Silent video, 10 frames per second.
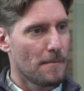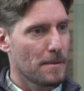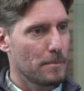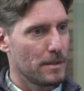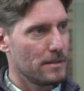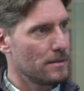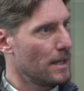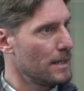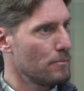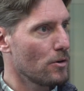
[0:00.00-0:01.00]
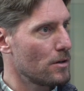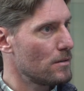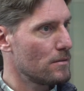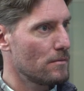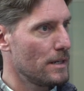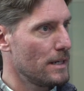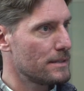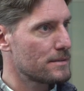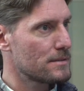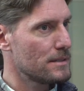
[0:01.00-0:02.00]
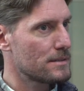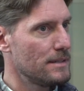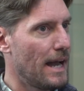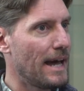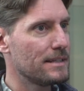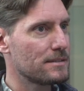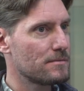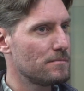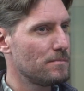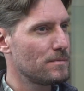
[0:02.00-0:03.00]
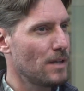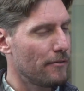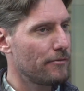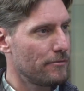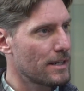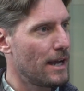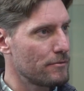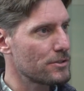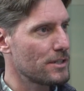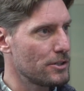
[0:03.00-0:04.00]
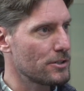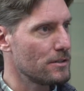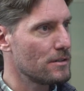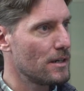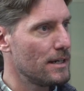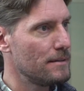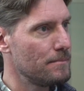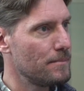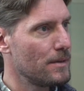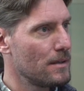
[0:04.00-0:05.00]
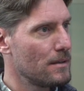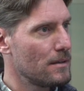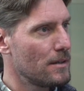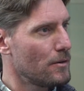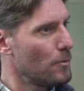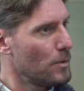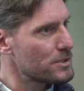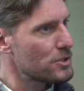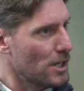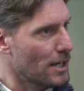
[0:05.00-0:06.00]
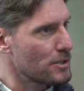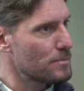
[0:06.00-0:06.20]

But anymore, right? It's not as tough of a conversation. I don't know what's changed,